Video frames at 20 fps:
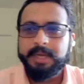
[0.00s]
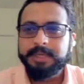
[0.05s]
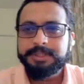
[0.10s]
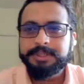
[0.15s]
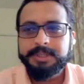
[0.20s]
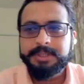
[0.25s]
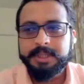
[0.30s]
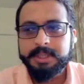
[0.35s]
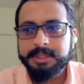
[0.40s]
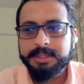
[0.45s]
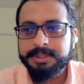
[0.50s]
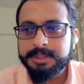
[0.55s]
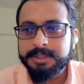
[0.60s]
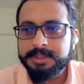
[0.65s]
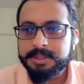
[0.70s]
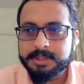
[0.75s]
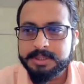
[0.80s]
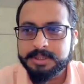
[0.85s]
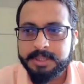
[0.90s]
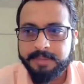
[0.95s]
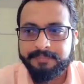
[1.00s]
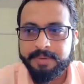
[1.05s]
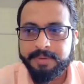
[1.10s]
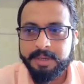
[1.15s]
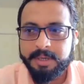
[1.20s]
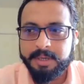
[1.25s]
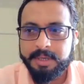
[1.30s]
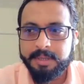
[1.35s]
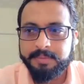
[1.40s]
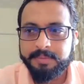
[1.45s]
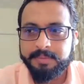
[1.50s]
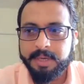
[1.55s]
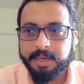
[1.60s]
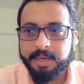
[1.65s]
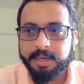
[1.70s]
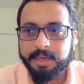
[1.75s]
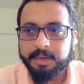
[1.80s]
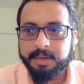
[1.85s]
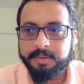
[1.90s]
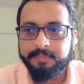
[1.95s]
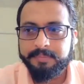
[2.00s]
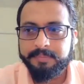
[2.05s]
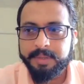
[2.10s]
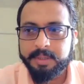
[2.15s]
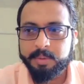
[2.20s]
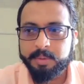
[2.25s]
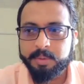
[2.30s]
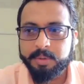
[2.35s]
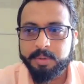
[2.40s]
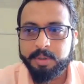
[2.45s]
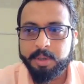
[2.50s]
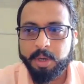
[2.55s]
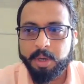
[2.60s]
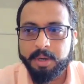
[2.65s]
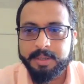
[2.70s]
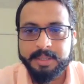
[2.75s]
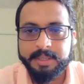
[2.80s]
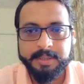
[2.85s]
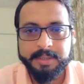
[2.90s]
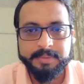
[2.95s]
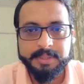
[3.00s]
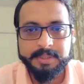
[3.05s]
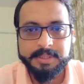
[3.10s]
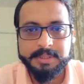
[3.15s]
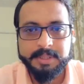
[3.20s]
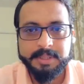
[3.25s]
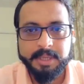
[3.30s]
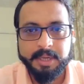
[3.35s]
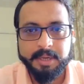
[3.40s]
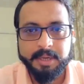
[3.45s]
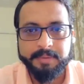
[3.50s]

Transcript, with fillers: financial assistance definitely we could not give this